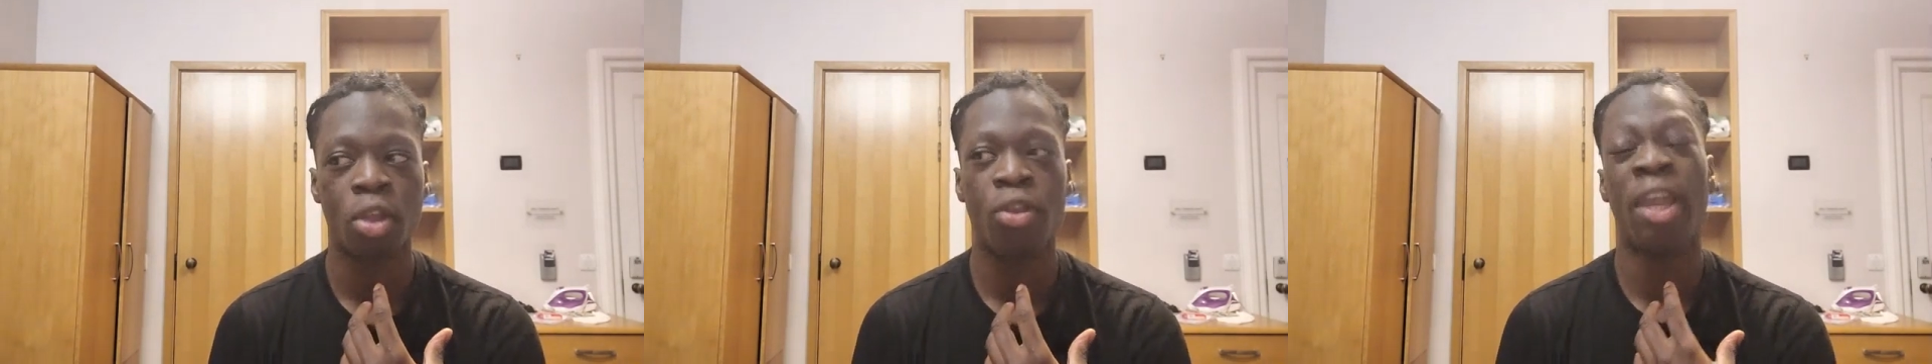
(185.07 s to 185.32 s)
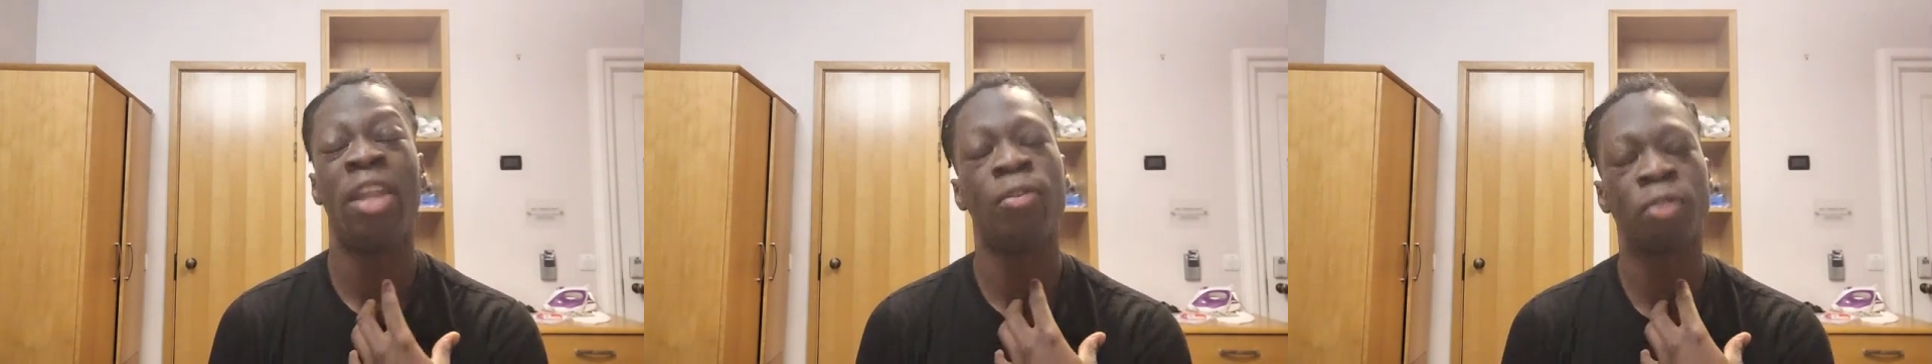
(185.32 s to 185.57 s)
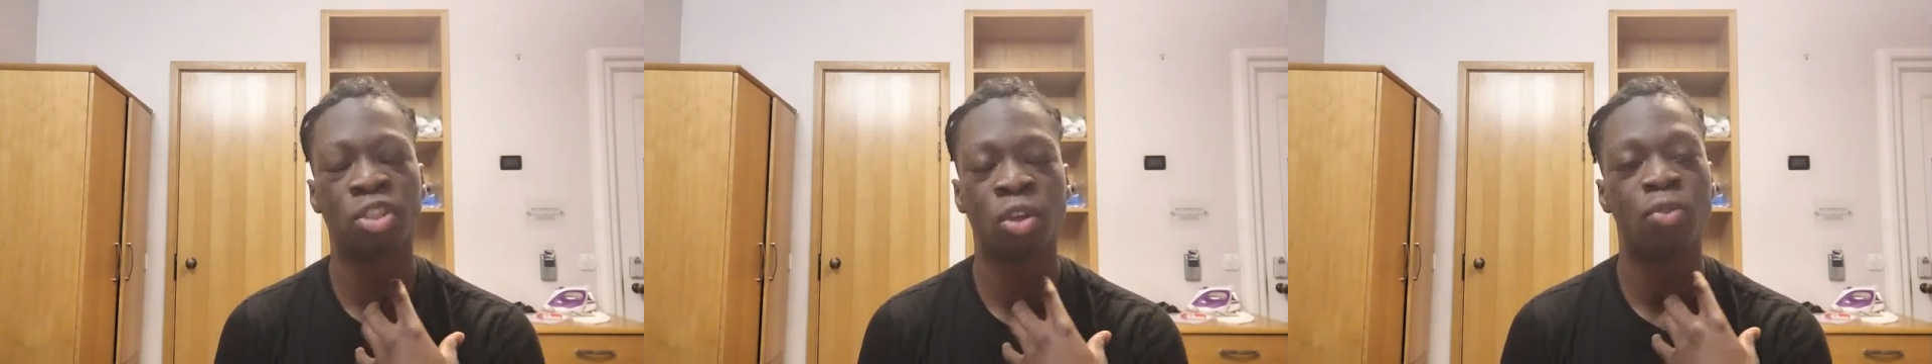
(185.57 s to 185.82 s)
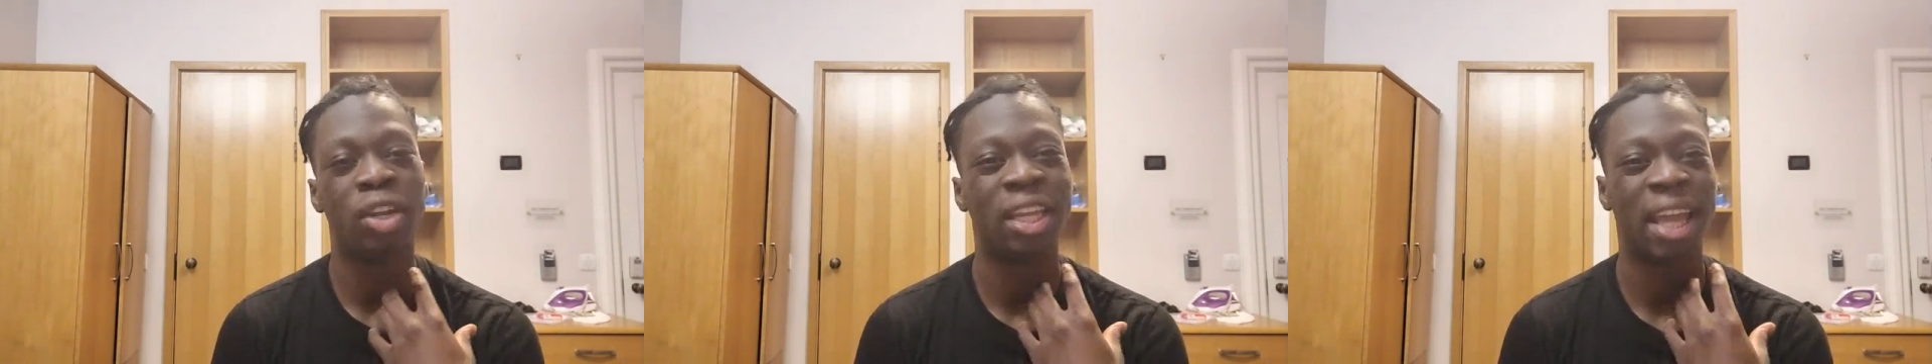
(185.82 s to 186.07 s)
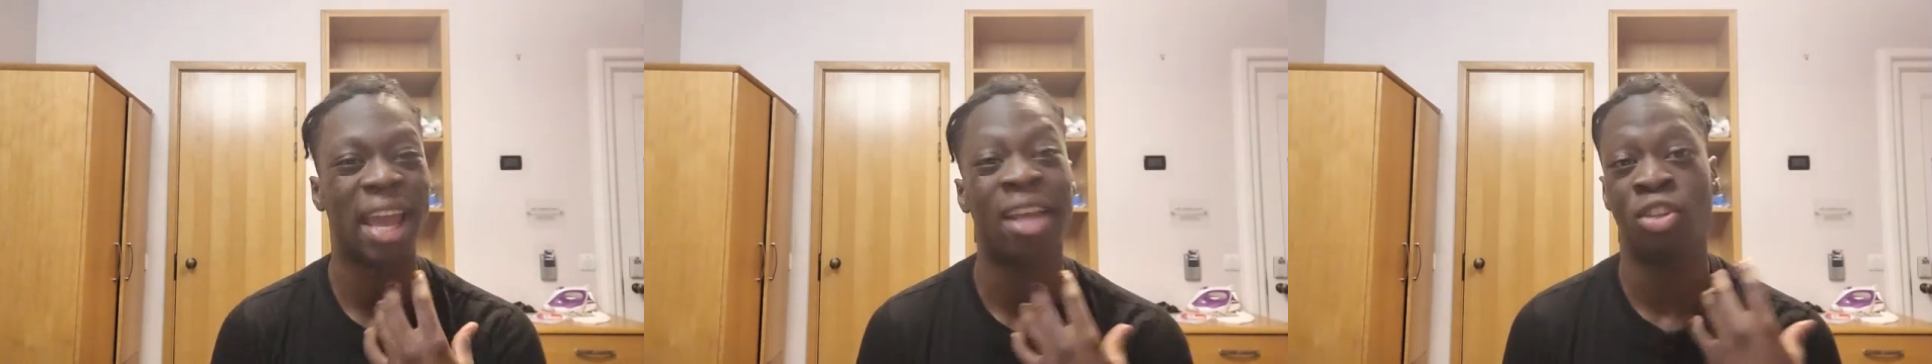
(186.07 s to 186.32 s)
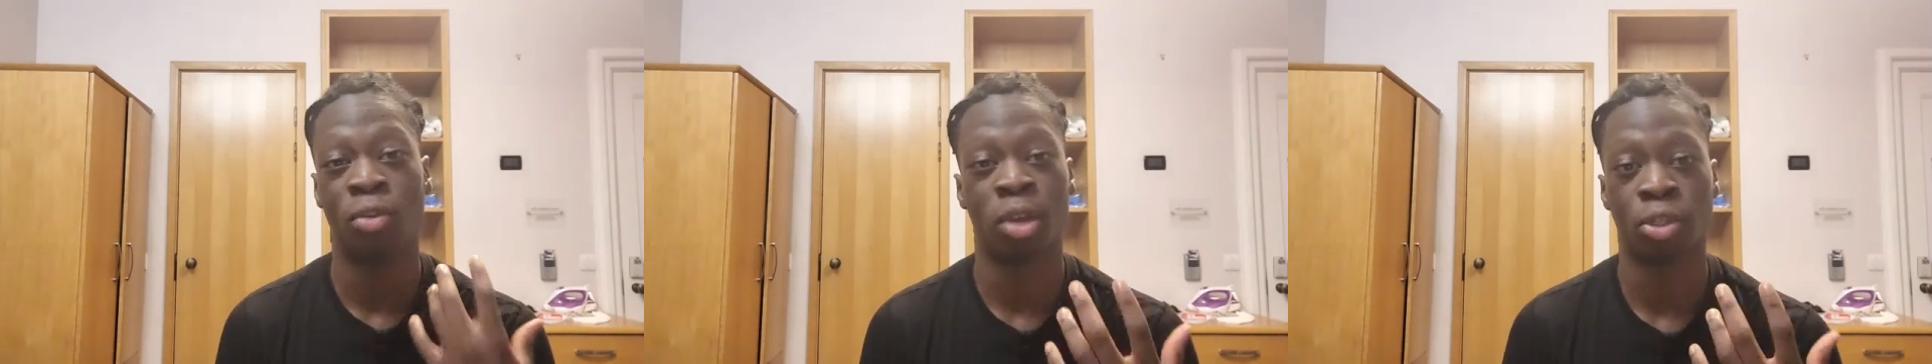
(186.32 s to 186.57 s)
really care
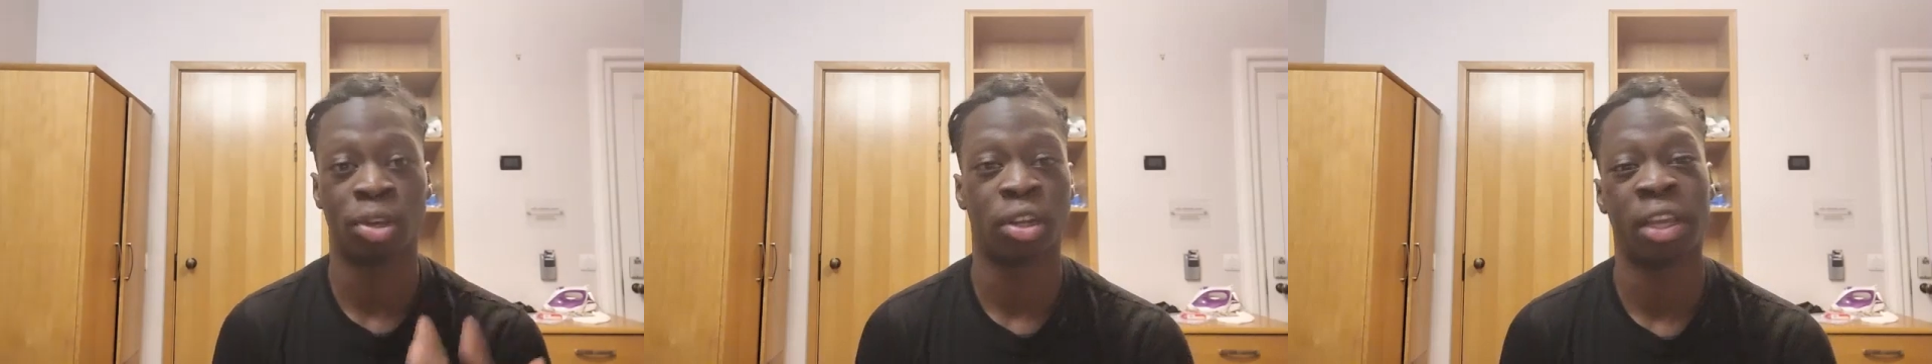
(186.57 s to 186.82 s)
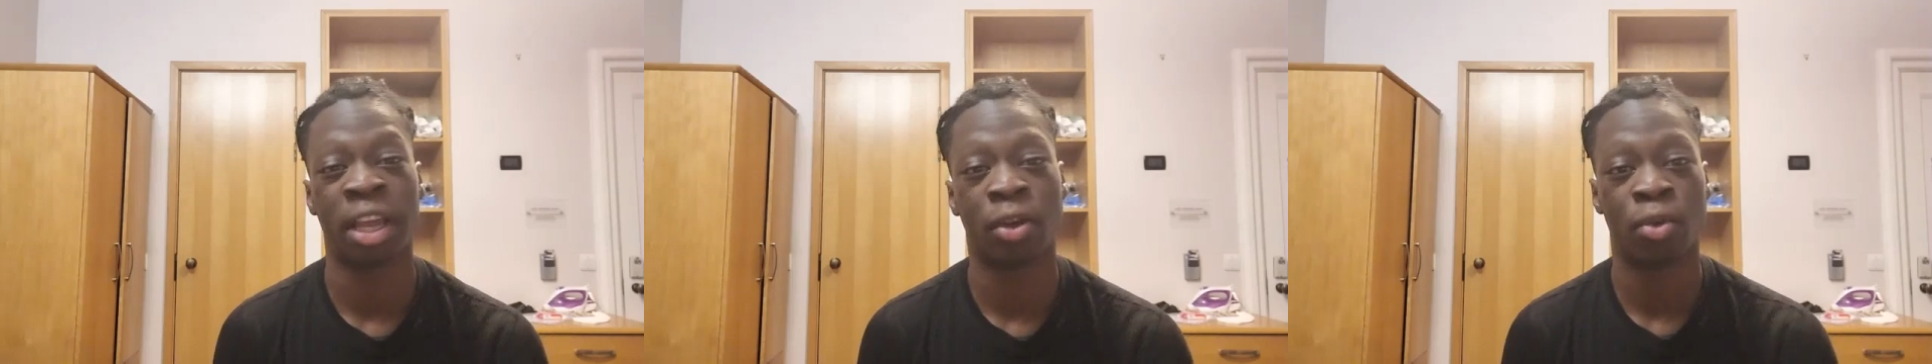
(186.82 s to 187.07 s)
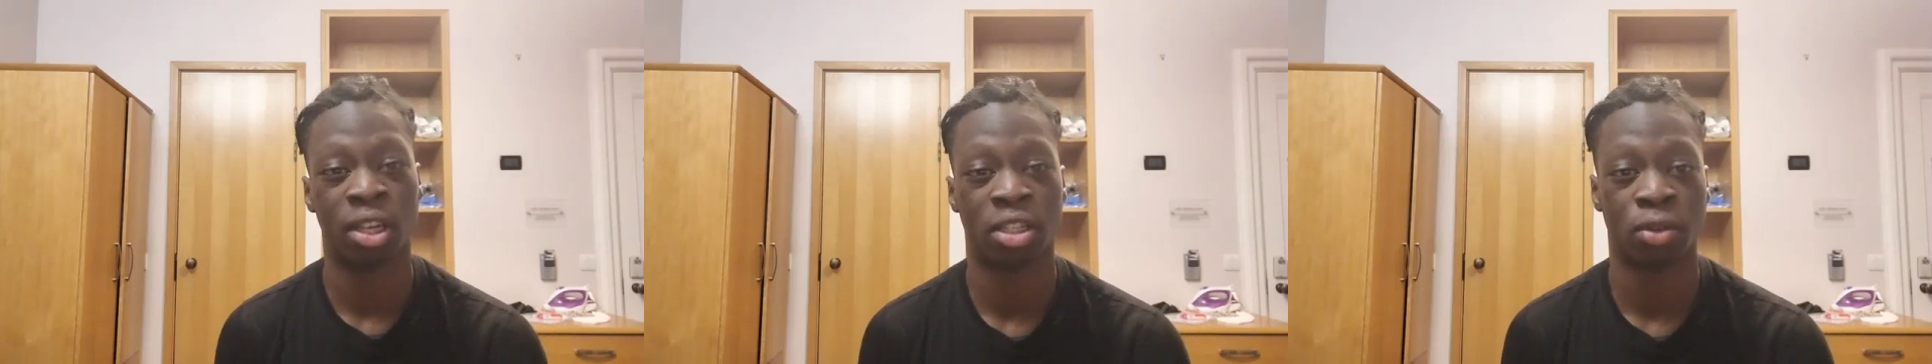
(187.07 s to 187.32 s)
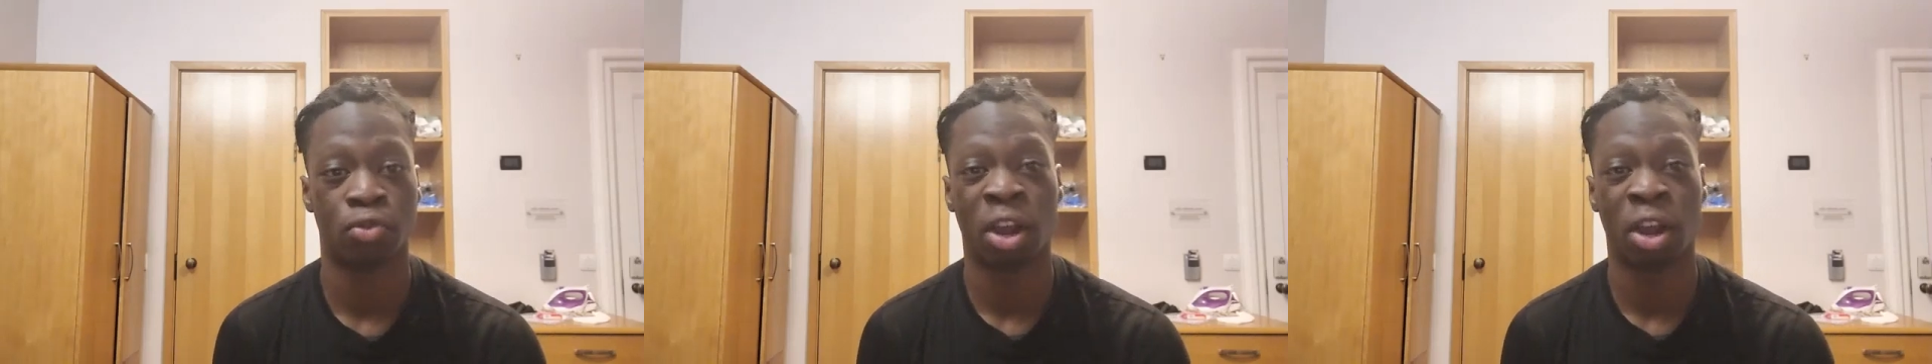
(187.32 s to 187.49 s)
too much whether you get the question